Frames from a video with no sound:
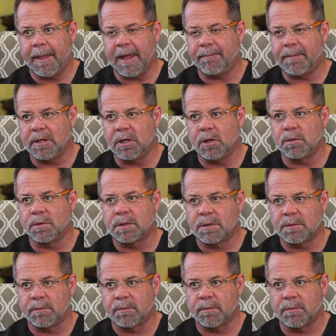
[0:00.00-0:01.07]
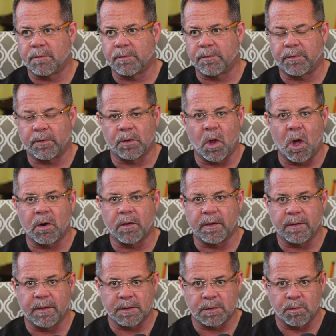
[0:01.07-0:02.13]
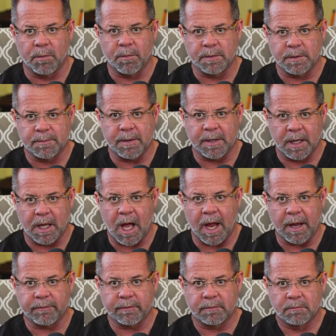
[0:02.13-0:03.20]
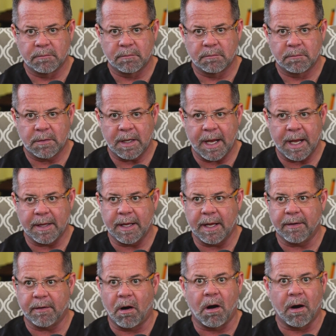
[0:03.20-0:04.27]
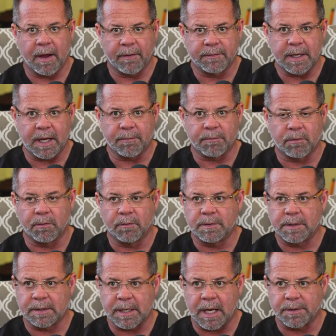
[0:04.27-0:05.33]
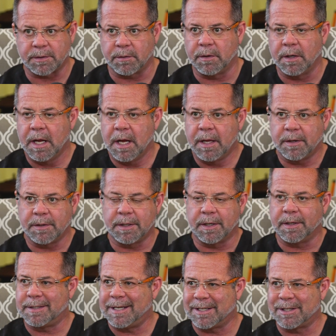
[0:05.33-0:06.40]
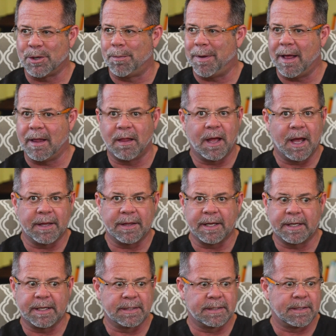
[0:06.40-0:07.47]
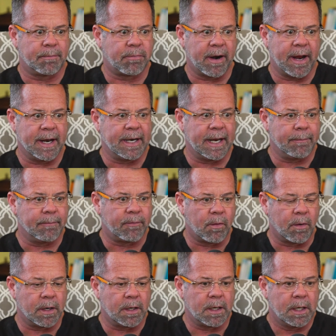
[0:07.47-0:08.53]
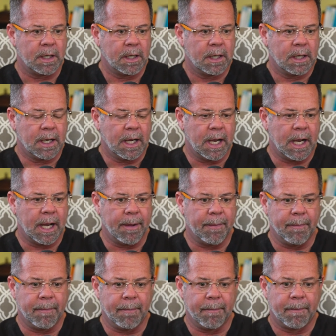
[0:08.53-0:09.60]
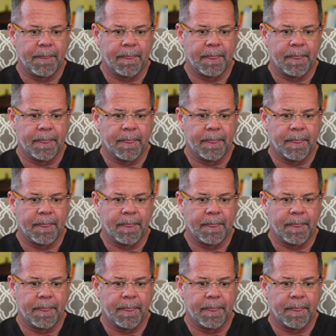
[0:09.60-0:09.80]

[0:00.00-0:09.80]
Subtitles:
They've been used for longer than this woman's been alive. And they are FDA approved. Testosterone, there's a Testopel, I think is the brand name for it. So